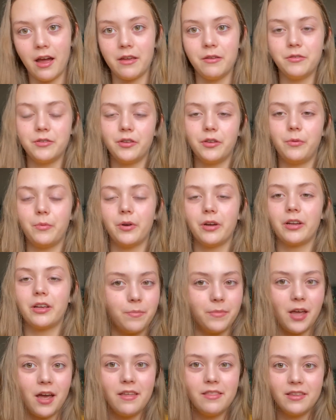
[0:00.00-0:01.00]
I usually
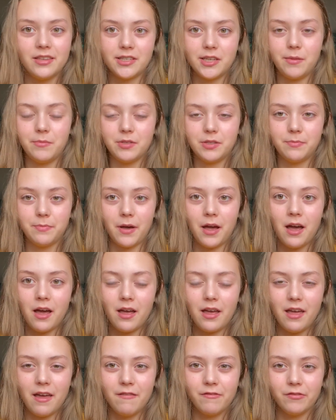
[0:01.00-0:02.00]
work not in the same
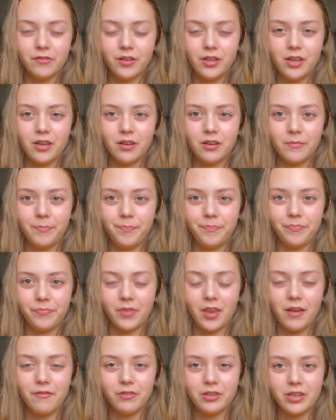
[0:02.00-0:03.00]
spot every
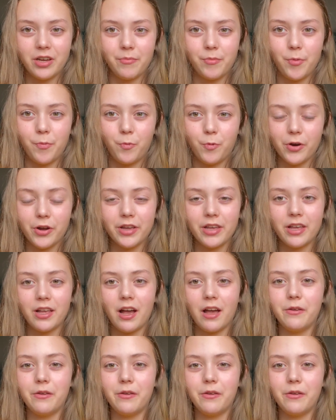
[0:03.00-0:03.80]
time I'm working.